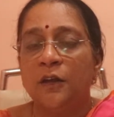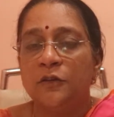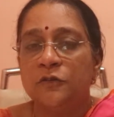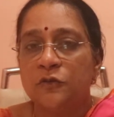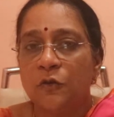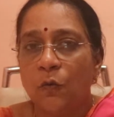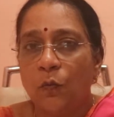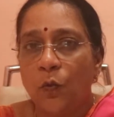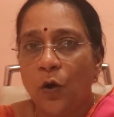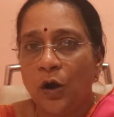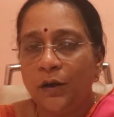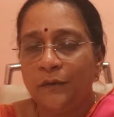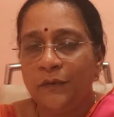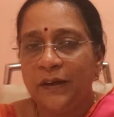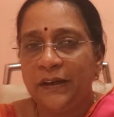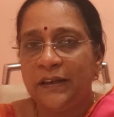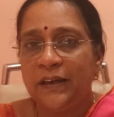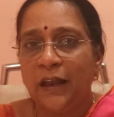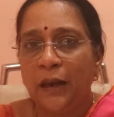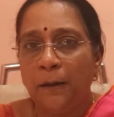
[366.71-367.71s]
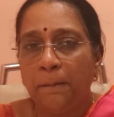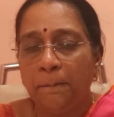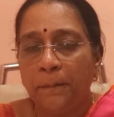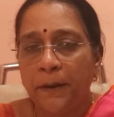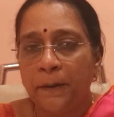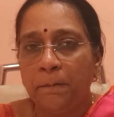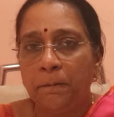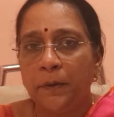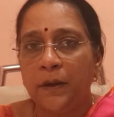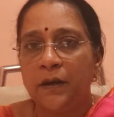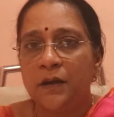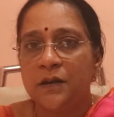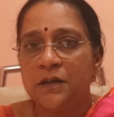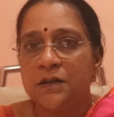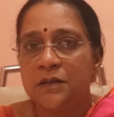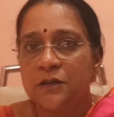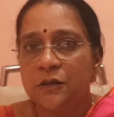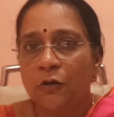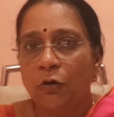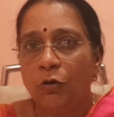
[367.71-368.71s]
So what we tell people
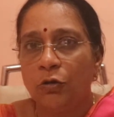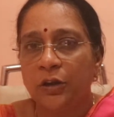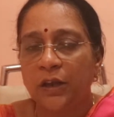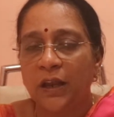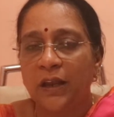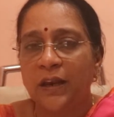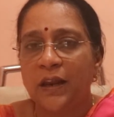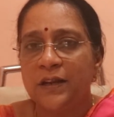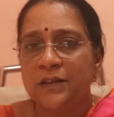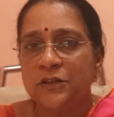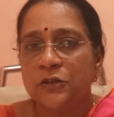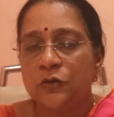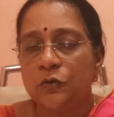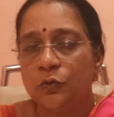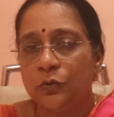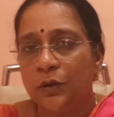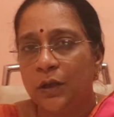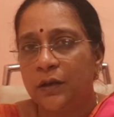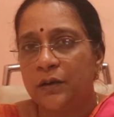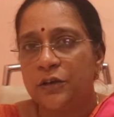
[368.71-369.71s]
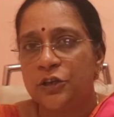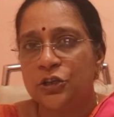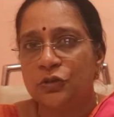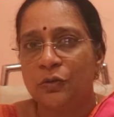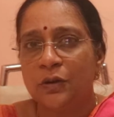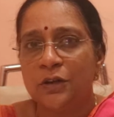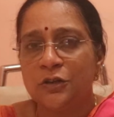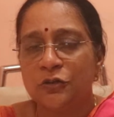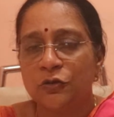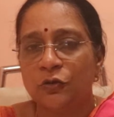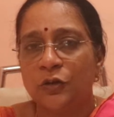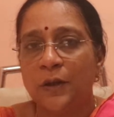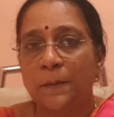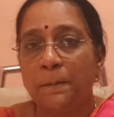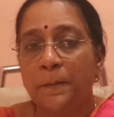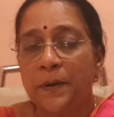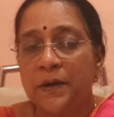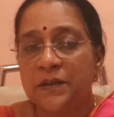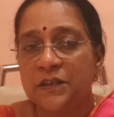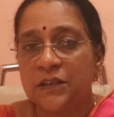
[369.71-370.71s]
is, okay, let's do the ritual so the
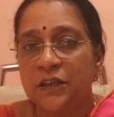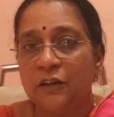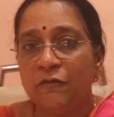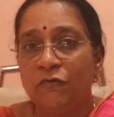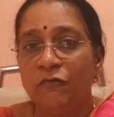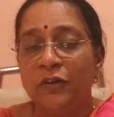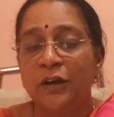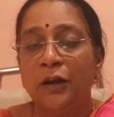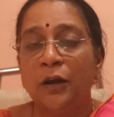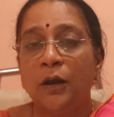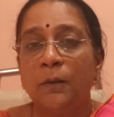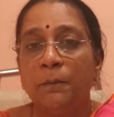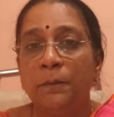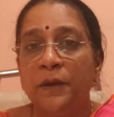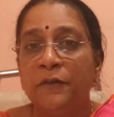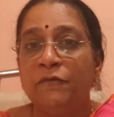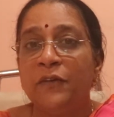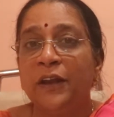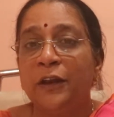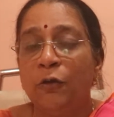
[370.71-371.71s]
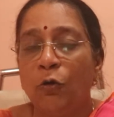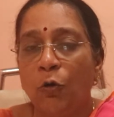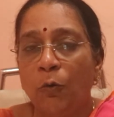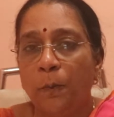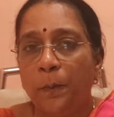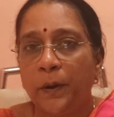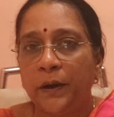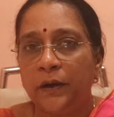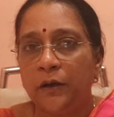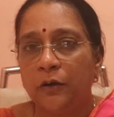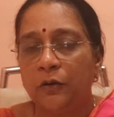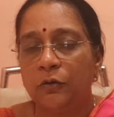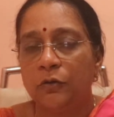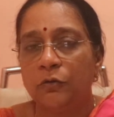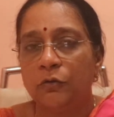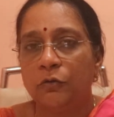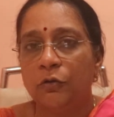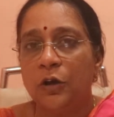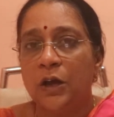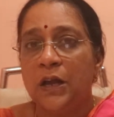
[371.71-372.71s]
person will be very open to
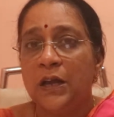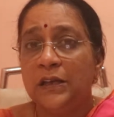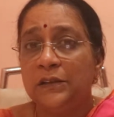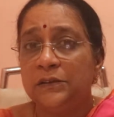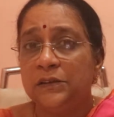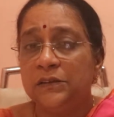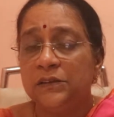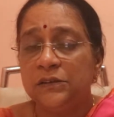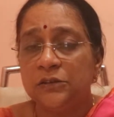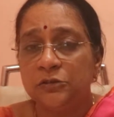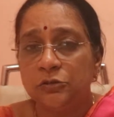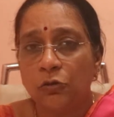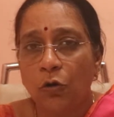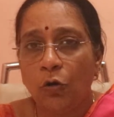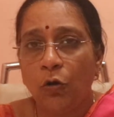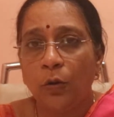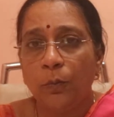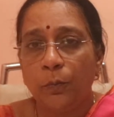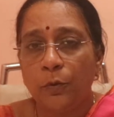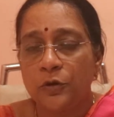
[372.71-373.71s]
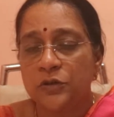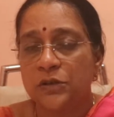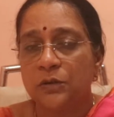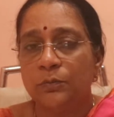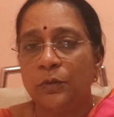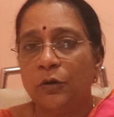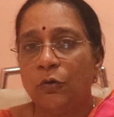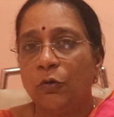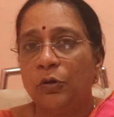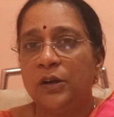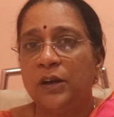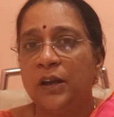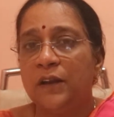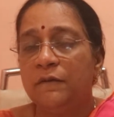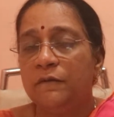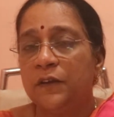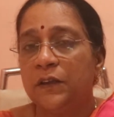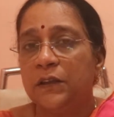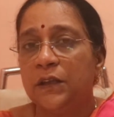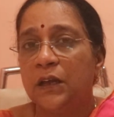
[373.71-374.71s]
you. This is all possible
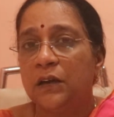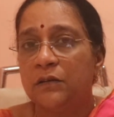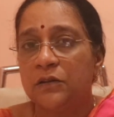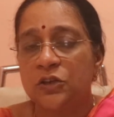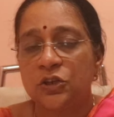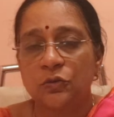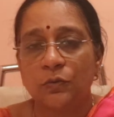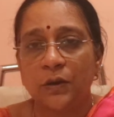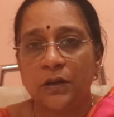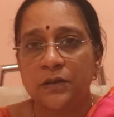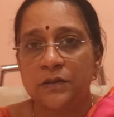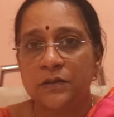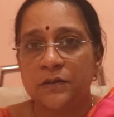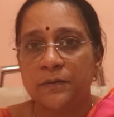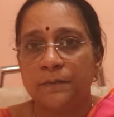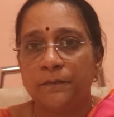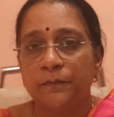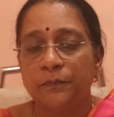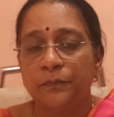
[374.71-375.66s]
only with the rituals.